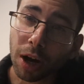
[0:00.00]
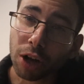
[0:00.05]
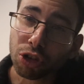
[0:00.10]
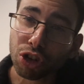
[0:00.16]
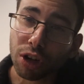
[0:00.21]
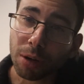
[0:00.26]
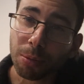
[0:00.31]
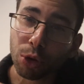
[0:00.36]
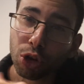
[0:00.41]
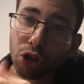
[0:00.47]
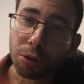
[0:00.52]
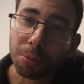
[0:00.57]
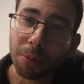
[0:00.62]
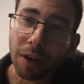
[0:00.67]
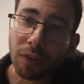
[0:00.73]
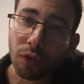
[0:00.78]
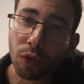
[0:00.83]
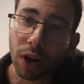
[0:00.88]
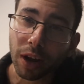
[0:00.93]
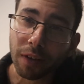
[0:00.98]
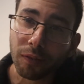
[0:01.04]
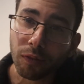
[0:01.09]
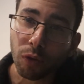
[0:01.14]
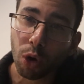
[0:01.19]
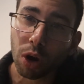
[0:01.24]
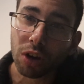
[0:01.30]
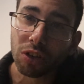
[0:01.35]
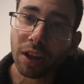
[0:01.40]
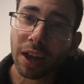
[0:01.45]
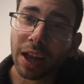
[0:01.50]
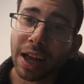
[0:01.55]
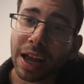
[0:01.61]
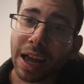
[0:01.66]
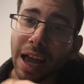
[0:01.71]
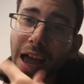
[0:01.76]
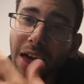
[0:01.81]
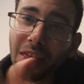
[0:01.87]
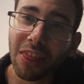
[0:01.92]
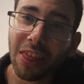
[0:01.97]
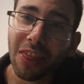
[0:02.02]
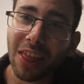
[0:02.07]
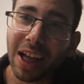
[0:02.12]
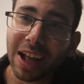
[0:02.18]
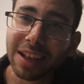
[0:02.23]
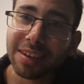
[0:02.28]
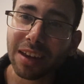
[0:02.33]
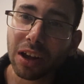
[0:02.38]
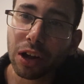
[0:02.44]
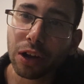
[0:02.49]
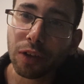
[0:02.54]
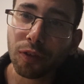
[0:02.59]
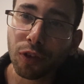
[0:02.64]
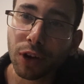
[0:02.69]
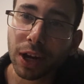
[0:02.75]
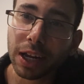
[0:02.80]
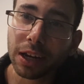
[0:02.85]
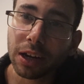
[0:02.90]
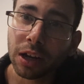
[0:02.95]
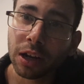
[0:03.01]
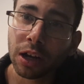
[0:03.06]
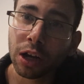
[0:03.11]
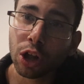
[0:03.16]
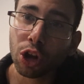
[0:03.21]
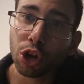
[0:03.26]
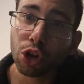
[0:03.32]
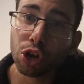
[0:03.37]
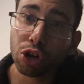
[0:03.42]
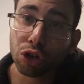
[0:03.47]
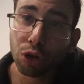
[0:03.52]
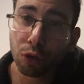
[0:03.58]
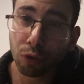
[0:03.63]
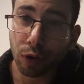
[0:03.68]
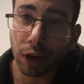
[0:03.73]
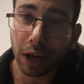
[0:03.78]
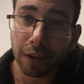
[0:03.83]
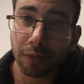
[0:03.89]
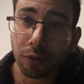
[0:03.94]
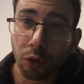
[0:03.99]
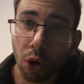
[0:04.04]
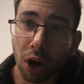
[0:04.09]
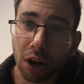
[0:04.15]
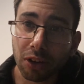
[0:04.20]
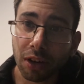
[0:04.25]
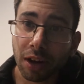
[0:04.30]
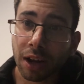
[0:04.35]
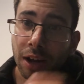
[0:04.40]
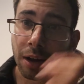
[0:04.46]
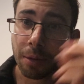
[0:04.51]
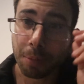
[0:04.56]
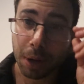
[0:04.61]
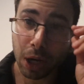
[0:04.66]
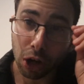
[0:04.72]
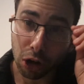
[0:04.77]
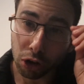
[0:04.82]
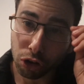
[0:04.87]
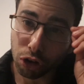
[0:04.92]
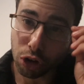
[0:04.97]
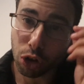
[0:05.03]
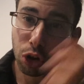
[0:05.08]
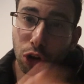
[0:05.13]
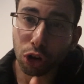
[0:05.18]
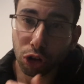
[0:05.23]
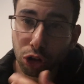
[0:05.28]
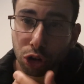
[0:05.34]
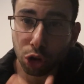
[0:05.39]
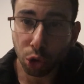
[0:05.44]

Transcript: much and I'm losing my freaking voice. And then that's how you freaking lose your freaking voice. Because you lose.